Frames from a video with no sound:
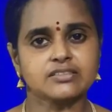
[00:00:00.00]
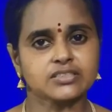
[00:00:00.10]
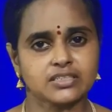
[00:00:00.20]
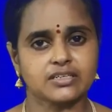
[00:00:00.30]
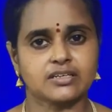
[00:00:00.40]

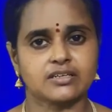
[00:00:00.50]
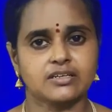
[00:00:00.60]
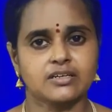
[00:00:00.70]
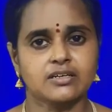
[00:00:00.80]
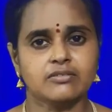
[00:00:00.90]
sake,
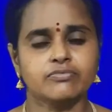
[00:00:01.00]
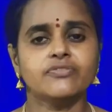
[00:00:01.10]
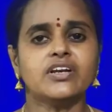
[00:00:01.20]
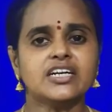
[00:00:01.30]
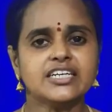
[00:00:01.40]
we
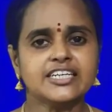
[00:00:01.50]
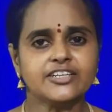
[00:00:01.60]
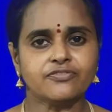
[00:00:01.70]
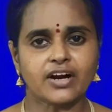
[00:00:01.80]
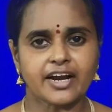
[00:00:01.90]
will
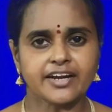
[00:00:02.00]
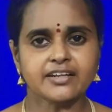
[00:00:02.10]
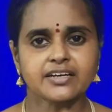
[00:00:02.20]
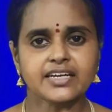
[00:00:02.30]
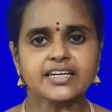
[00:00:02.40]
divide
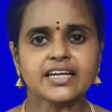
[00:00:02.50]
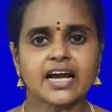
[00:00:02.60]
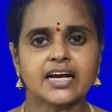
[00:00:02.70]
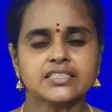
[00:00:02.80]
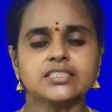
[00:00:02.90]
it
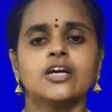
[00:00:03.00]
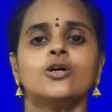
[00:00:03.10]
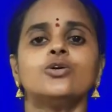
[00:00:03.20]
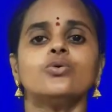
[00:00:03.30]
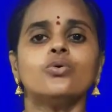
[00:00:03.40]
as
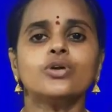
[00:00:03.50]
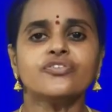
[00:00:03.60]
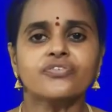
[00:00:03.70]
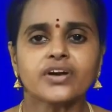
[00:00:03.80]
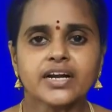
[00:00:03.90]
two
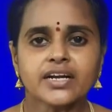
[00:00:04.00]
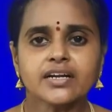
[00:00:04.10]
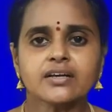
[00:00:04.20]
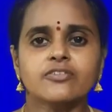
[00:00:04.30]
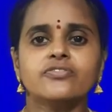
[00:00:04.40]
different
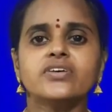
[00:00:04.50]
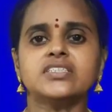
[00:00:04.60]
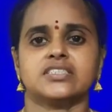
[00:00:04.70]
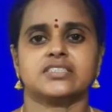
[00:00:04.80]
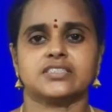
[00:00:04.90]

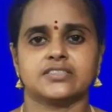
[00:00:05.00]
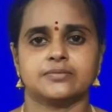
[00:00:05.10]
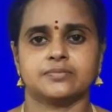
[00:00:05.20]
phases.